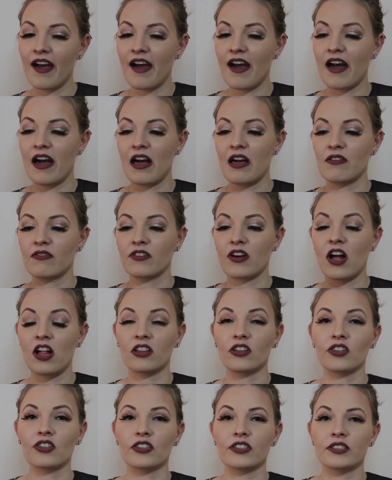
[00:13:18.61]
of
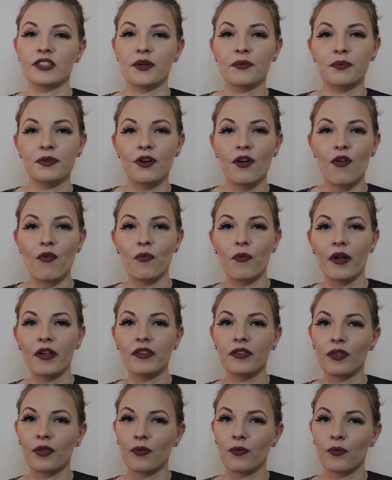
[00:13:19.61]
colors that we all
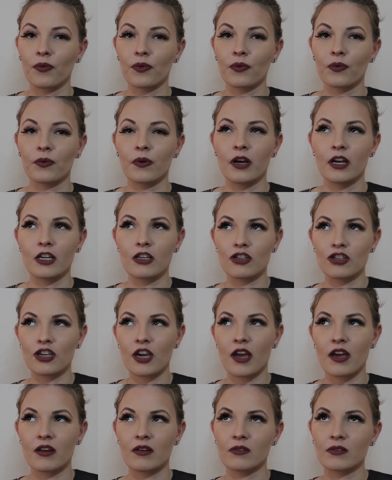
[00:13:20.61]
went through,
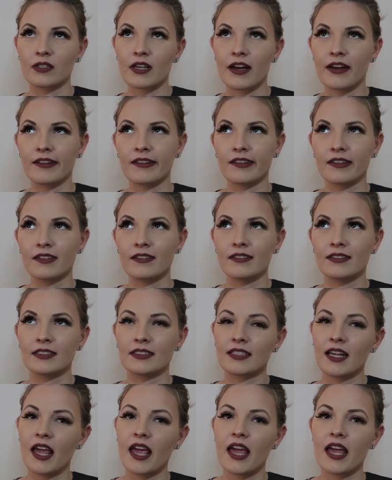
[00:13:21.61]
eyeshadows,
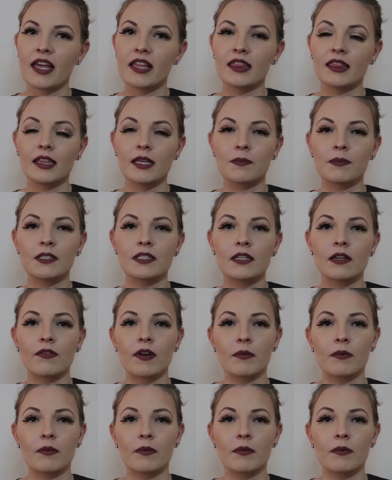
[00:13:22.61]
highlighters, and lip stuff.